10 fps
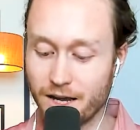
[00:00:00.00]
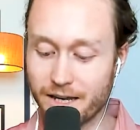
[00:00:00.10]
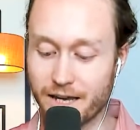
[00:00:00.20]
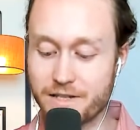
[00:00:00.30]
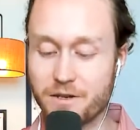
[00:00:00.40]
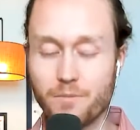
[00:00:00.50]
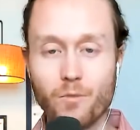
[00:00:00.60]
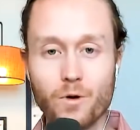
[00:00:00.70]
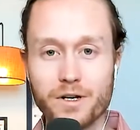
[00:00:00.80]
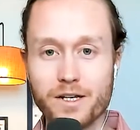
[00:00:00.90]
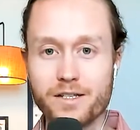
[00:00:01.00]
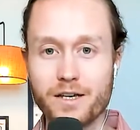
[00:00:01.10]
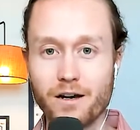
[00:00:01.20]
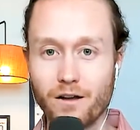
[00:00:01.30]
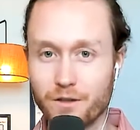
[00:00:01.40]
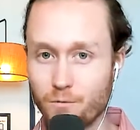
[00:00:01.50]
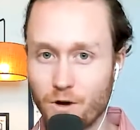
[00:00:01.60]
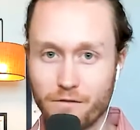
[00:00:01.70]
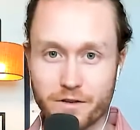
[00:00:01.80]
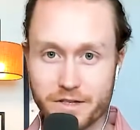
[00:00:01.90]
get some more detail on the
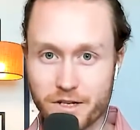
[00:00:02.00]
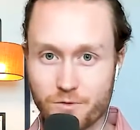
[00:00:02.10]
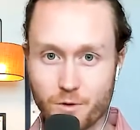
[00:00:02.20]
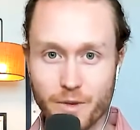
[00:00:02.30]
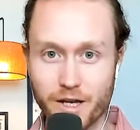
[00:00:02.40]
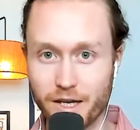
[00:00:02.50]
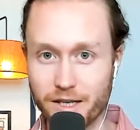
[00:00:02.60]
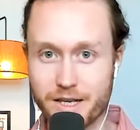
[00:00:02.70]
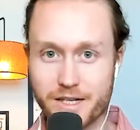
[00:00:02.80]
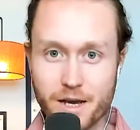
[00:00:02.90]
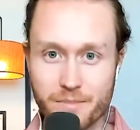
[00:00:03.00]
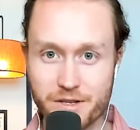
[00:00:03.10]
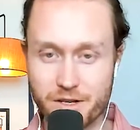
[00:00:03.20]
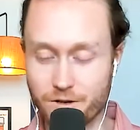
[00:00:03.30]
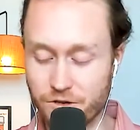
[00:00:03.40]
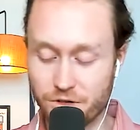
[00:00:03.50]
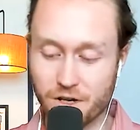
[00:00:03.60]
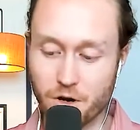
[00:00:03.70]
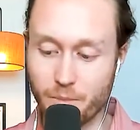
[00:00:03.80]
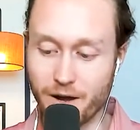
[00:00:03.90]
references we're making in this episode, you can
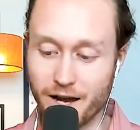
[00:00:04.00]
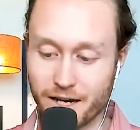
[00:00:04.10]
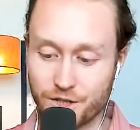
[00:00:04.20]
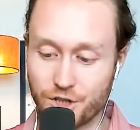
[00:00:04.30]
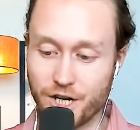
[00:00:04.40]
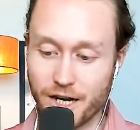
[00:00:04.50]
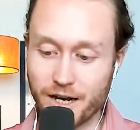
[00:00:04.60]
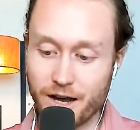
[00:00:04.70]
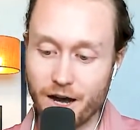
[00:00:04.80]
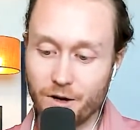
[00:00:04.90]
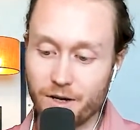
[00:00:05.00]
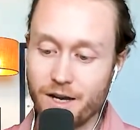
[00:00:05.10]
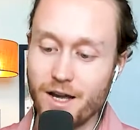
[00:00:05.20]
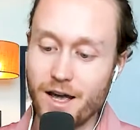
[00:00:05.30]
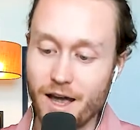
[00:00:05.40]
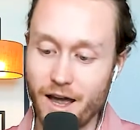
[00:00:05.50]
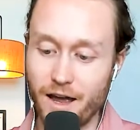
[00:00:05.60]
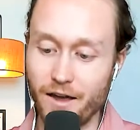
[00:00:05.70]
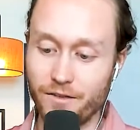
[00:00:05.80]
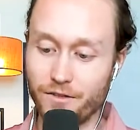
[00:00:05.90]
go back and check it out.
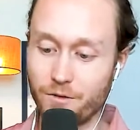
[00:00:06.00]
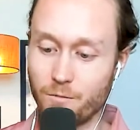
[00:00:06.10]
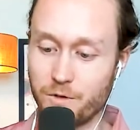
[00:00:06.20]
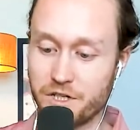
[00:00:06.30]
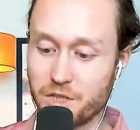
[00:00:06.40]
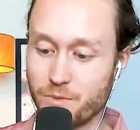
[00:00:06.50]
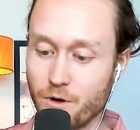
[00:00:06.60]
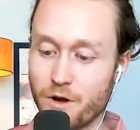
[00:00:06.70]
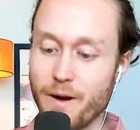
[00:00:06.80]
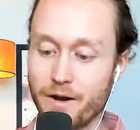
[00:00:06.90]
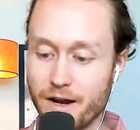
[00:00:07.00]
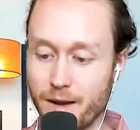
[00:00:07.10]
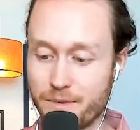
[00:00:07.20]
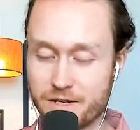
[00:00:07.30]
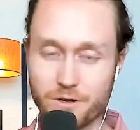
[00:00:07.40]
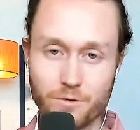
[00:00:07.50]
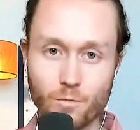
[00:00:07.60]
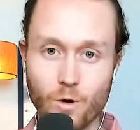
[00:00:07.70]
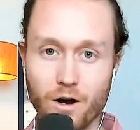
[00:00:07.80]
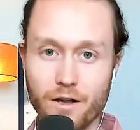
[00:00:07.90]
And we spoke about in episode
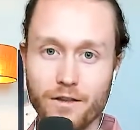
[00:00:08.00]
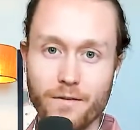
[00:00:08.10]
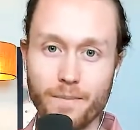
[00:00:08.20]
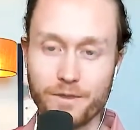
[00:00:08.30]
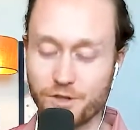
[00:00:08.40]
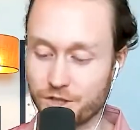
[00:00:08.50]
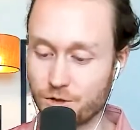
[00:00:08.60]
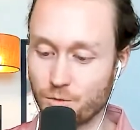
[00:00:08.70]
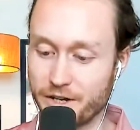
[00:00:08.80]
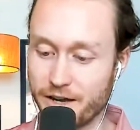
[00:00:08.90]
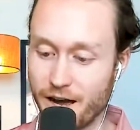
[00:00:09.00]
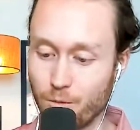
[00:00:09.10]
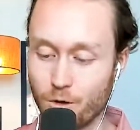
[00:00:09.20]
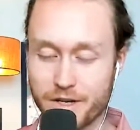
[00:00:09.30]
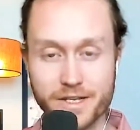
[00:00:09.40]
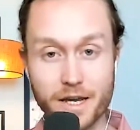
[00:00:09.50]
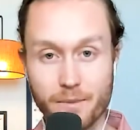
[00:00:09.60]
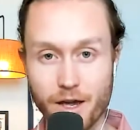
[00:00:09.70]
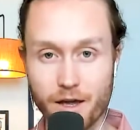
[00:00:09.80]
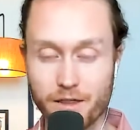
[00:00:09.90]
1, just to recap, what is
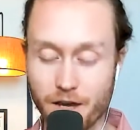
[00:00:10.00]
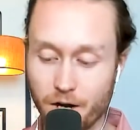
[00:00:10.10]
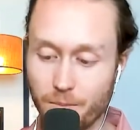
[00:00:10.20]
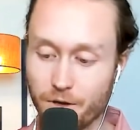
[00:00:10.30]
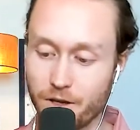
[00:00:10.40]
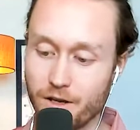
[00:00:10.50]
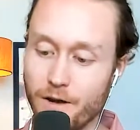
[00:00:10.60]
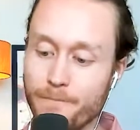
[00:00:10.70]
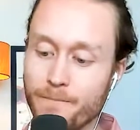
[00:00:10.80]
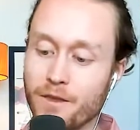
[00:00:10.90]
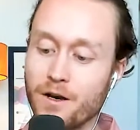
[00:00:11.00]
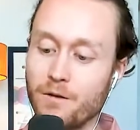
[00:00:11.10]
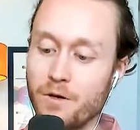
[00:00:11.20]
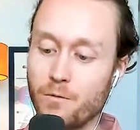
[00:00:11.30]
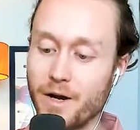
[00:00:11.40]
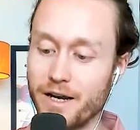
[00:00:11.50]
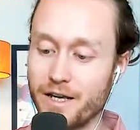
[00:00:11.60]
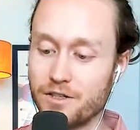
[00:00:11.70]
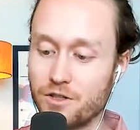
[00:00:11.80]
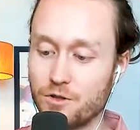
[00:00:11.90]
ABA therapy? We went
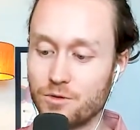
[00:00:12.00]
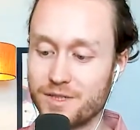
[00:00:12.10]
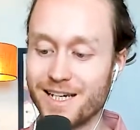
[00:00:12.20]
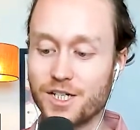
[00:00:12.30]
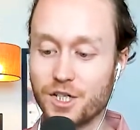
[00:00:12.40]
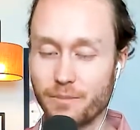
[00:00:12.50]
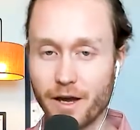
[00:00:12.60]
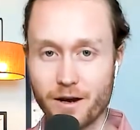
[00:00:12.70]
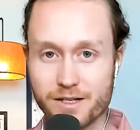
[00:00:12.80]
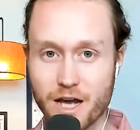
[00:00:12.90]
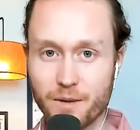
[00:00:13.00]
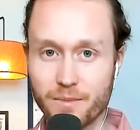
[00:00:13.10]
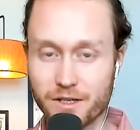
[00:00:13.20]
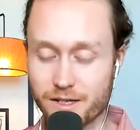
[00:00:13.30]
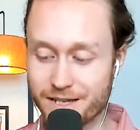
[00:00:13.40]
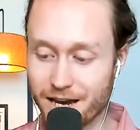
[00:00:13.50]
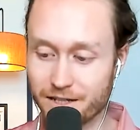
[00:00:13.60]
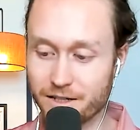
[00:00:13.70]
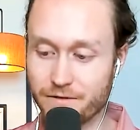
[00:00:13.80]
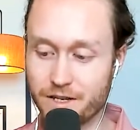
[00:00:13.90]
into teaching parents how to be
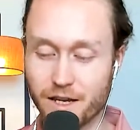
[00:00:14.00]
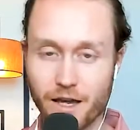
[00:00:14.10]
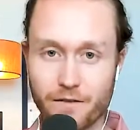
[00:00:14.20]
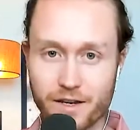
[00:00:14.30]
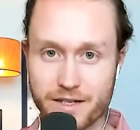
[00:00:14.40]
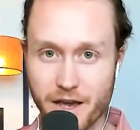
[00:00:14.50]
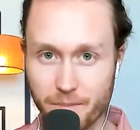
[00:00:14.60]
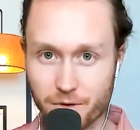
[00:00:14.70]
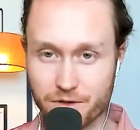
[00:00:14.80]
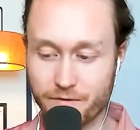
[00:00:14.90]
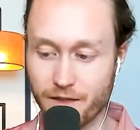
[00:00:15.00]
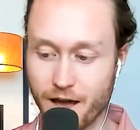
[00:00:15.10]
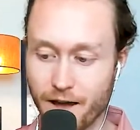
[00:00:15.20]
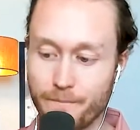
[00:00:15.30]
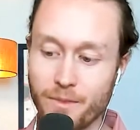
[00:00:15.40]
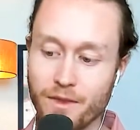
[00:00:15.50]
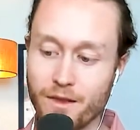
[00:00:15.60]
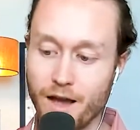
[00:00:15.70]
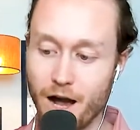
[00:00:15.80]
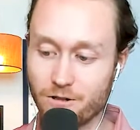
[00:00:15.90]
detectives and gave examples of that,
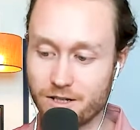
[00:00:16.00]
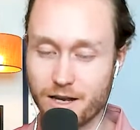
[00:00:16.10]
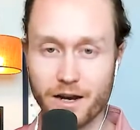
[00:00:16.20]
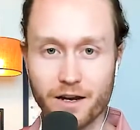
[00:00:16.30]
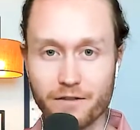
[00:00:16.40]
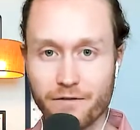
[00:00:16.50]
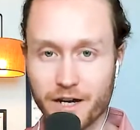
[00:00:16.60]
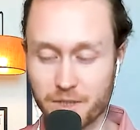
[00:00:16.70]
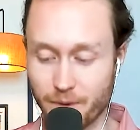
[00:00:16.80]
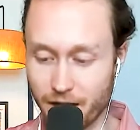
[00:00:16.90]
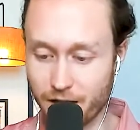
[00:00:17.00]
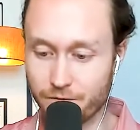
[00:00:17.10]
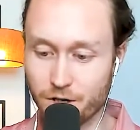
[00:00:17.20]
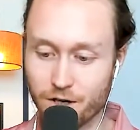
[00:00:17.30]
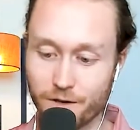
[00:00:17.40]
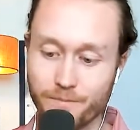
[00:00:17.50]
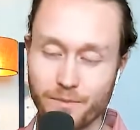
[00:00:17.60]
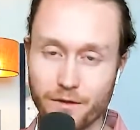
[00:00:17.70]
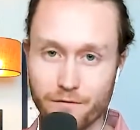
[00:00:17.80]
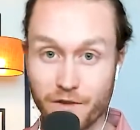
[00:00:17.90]
how setting affects behavior,
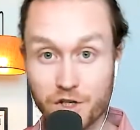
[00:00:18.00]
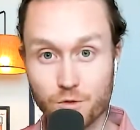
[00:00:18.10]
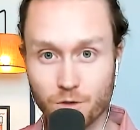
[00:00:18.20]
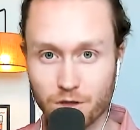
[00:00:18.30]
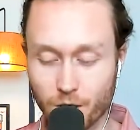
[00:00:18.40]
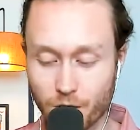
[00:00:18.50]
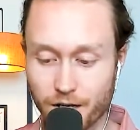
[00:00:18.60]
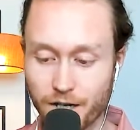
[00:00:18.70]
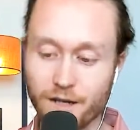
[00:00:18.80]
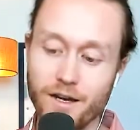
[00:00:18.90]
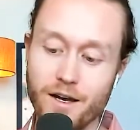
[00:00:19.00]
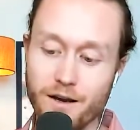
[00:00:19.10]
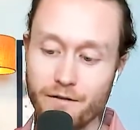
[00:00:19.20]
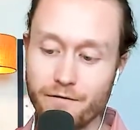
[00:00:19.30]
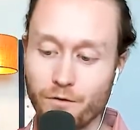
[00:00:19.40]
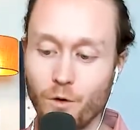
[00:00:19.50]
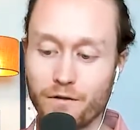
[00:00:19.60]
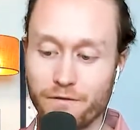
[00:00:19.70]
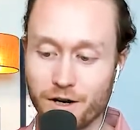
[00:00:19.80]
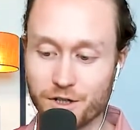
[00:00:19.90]
visual learning,
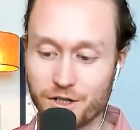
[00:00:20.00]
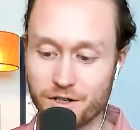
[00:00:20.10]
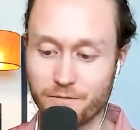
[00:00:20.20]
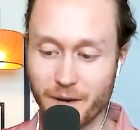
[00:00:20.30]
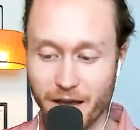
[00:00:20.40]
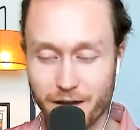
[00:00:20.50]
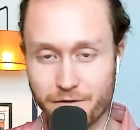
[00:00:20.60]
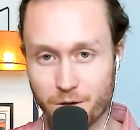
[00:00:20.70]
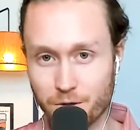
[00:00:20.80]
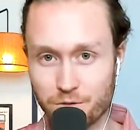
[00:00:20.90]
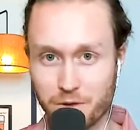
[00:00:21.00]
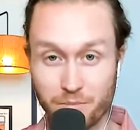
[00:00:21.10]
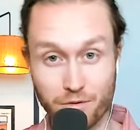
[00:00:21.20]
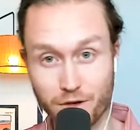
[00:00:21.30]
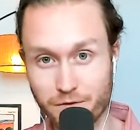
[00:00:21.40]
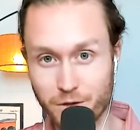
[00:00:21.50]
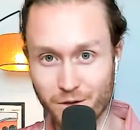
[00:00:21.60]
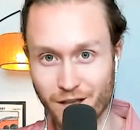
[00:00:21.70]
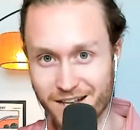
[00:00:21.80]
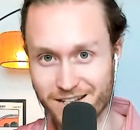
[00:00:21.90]
4 functions of behavior, which we
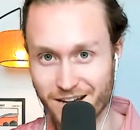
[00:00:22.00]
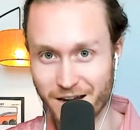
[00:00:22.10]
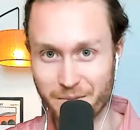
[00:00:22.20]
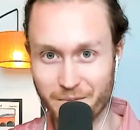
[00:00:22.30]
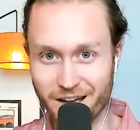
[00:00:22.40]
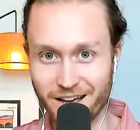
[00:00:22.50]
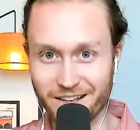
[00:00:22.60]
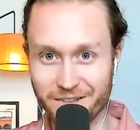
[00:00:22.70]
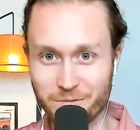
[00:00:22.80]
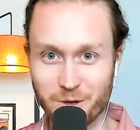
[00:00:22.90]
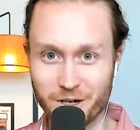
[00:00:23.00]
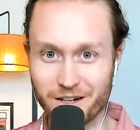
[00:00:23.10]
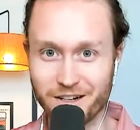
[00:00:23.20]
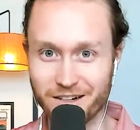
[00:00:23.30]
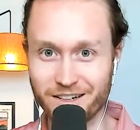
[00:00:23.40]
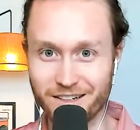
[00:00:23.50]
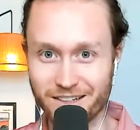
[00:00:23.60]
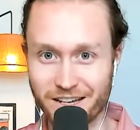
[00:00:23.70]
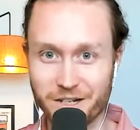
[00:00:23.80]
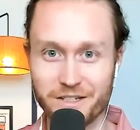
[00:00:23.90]
previewed last time, and we're going to
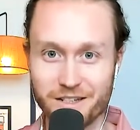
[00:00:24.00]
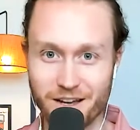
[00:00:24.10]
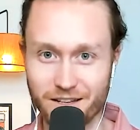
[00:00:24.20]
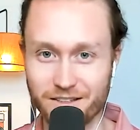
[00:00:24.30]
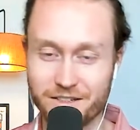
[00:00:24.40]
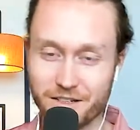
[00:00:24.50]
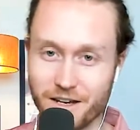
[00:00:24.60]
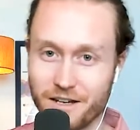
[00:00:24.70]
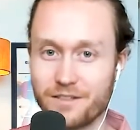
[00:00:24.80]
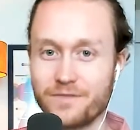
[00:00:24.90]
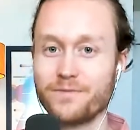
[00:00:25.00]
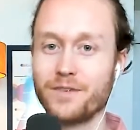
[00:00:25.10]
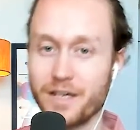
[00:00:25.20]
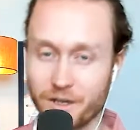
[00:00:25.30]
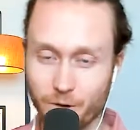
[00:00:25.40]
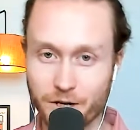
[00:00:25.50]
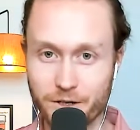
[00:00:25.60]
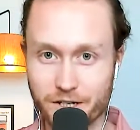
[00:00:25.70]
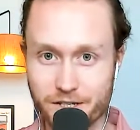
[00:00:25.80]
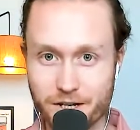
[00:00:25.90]
get into that today in greater
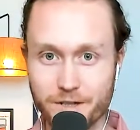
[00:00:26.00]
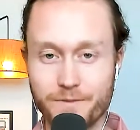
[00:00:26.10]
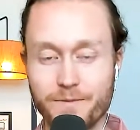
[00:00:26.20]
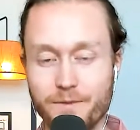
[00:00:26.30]
detail.